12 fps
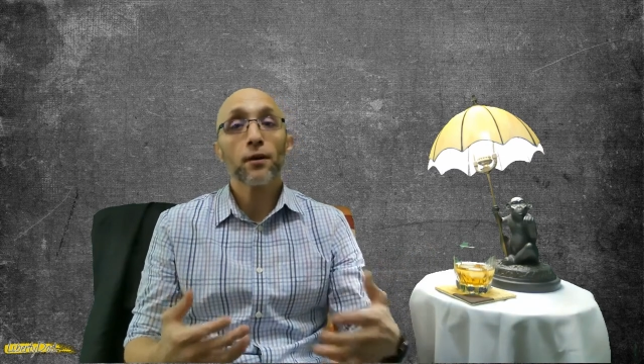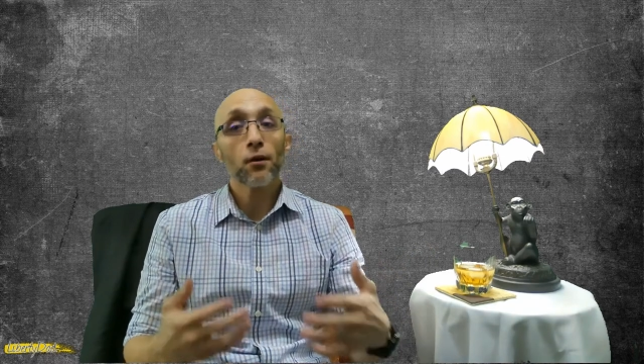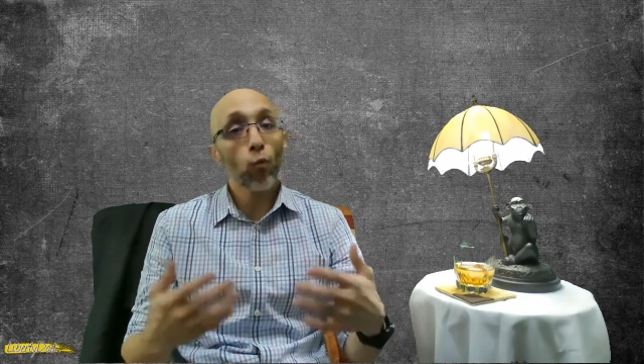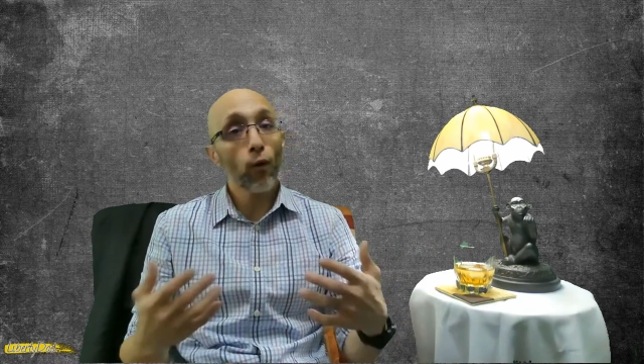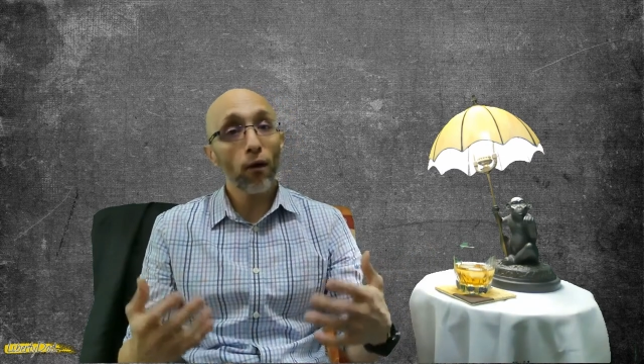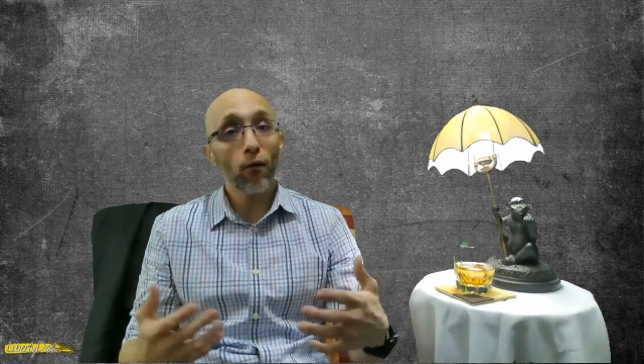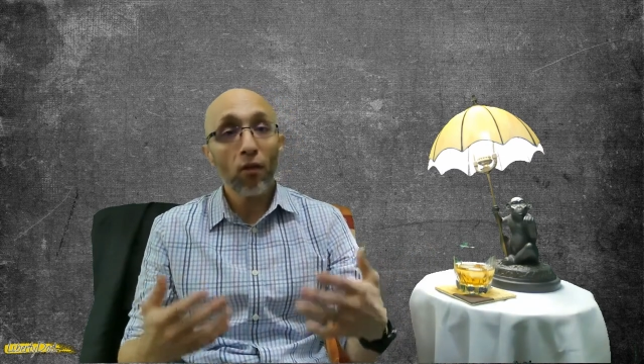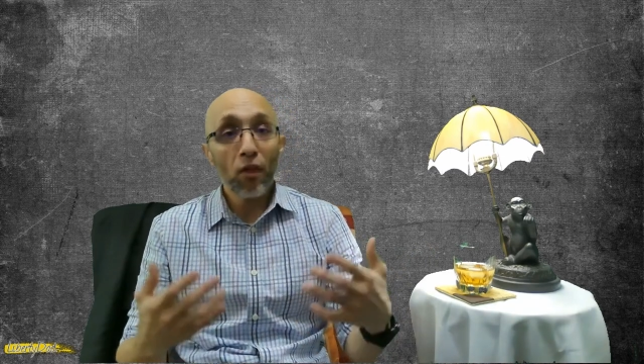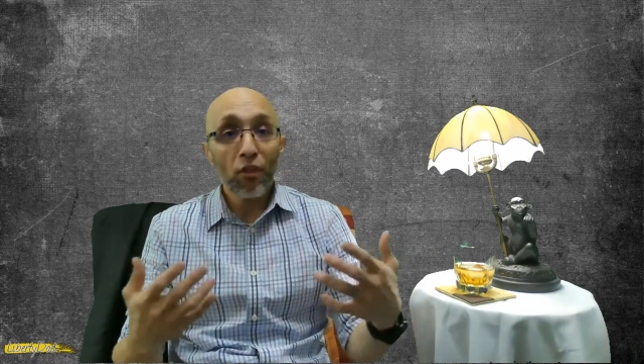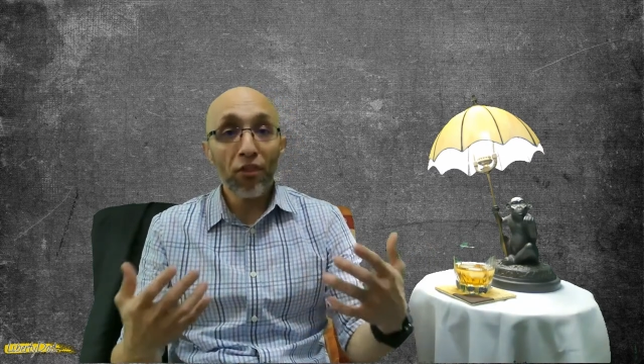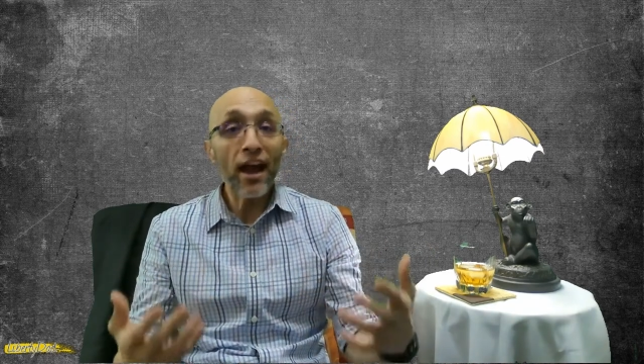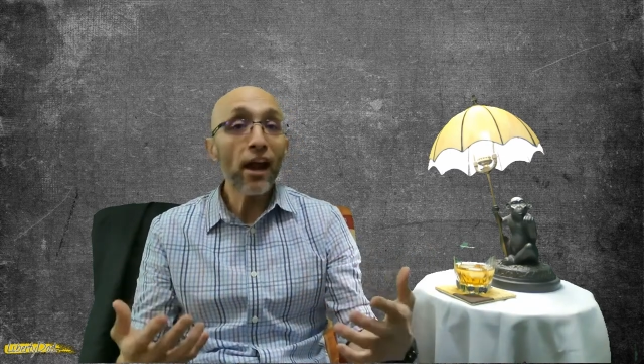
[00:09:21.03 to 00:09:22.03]
well,
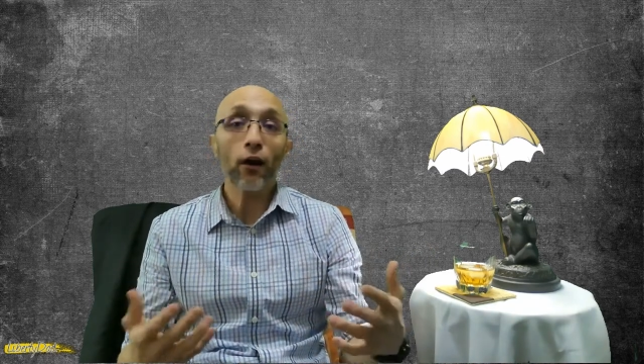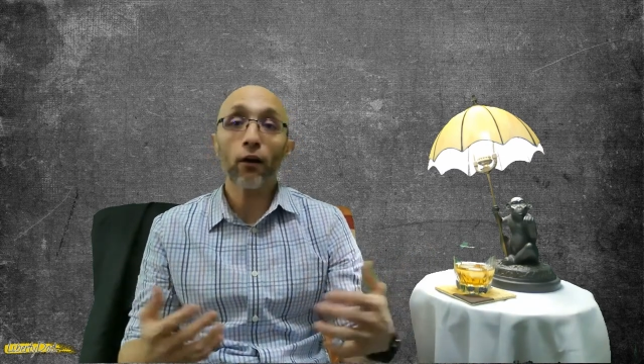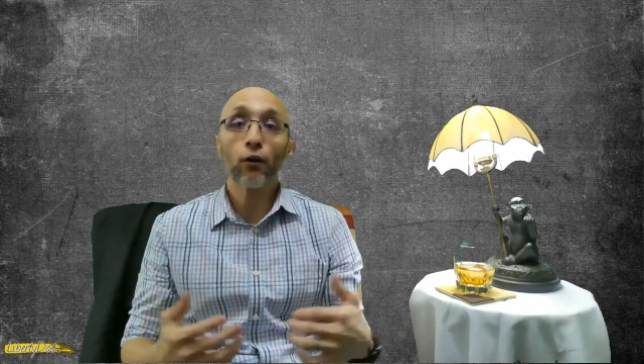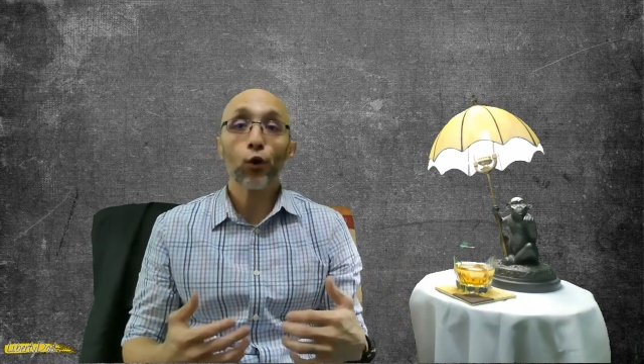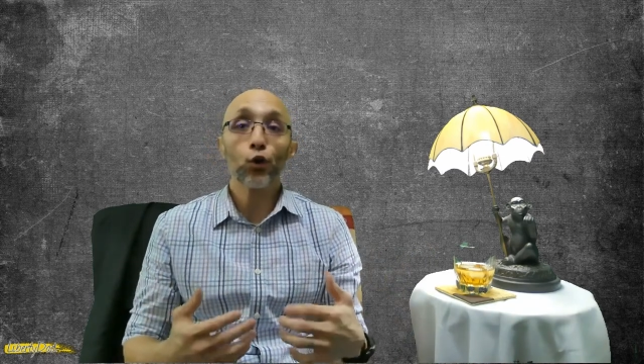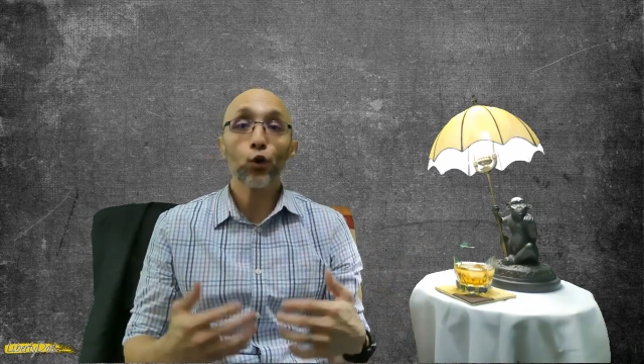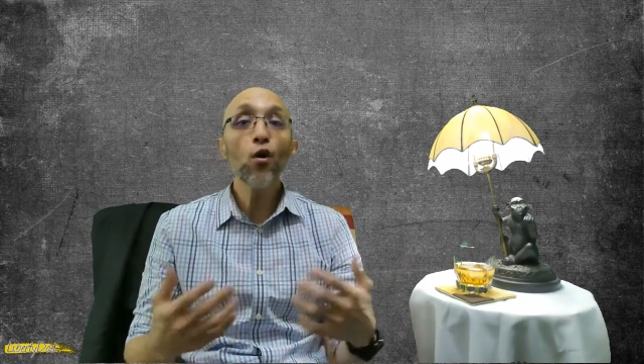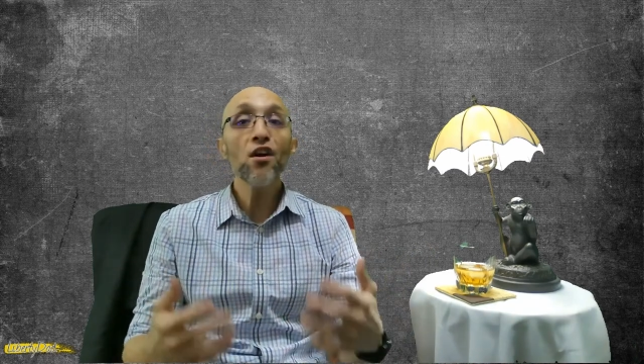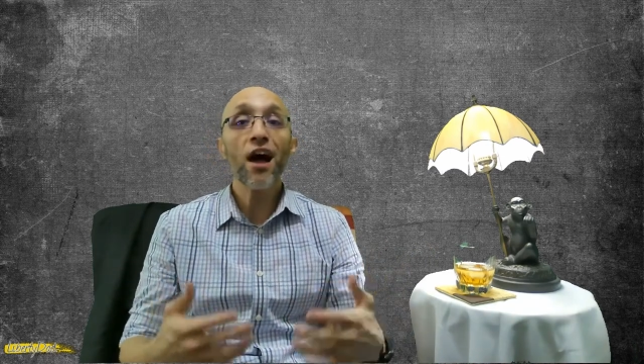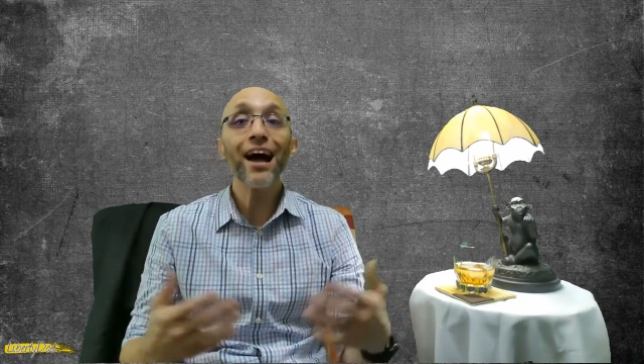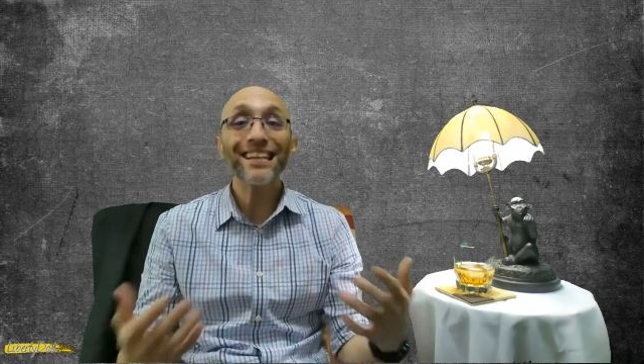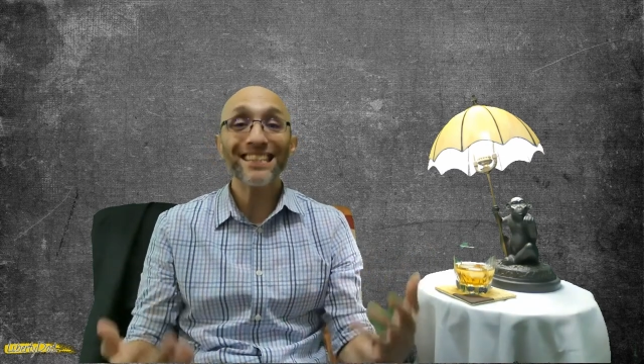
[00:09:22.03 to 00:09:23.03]
there you're
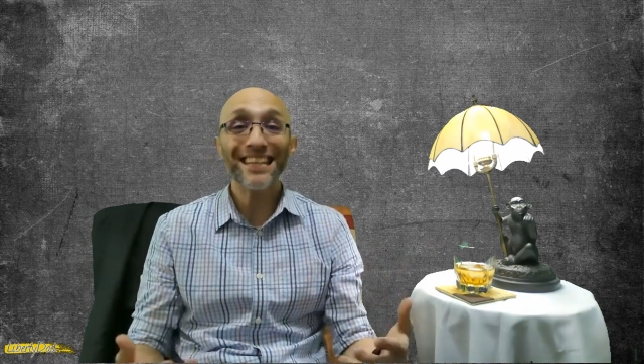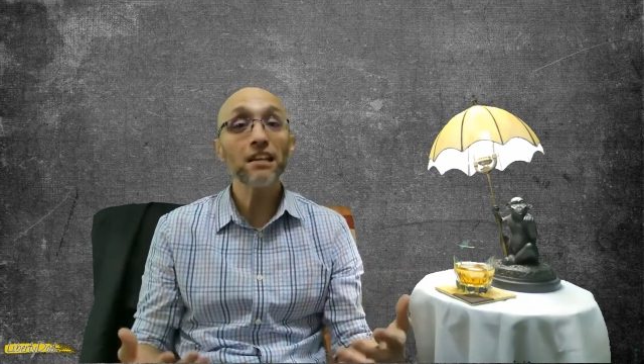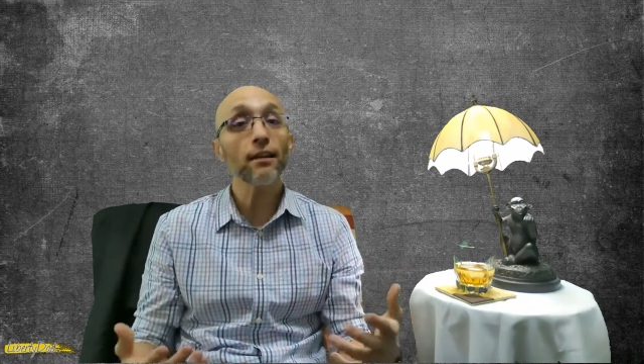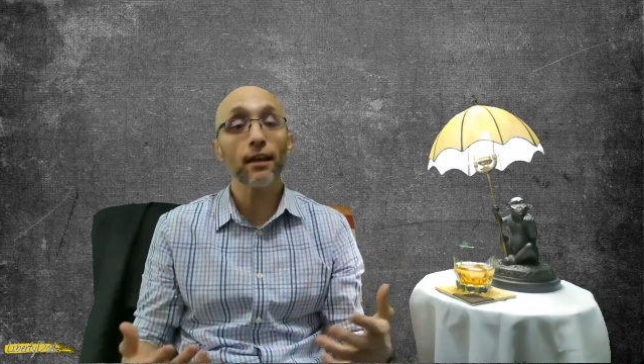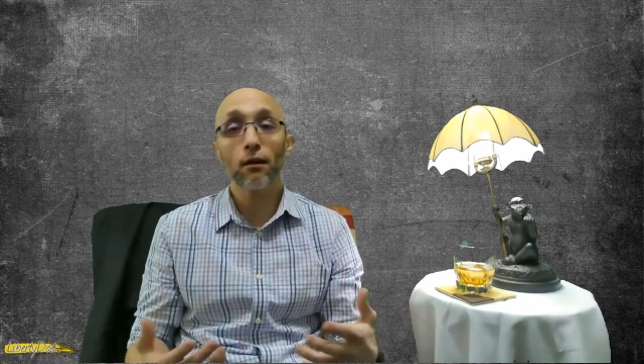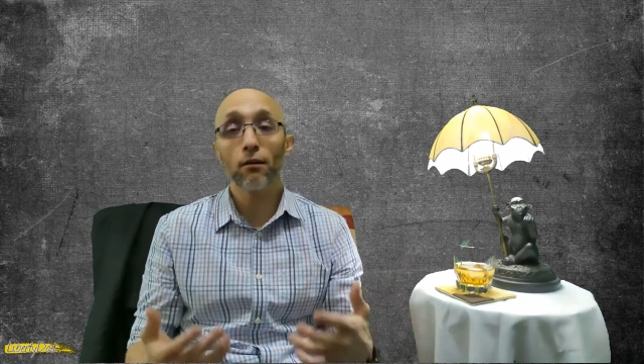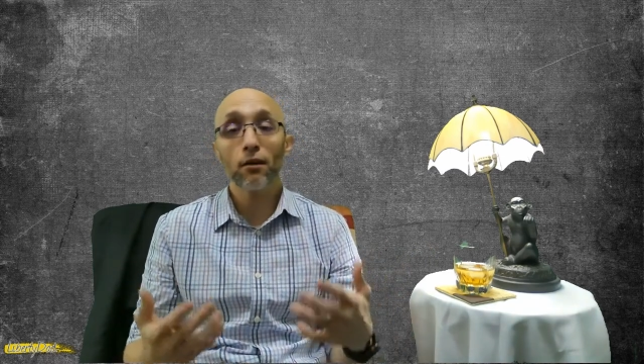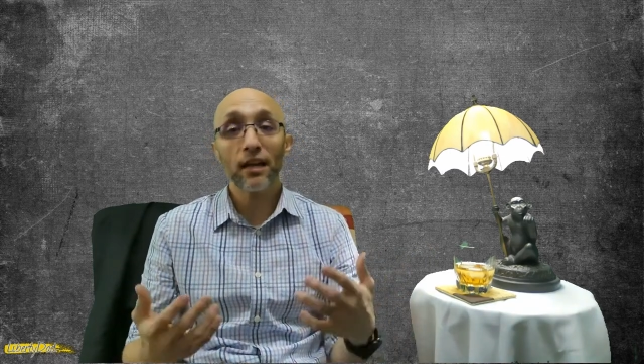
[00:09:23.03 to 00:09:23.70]
not dealing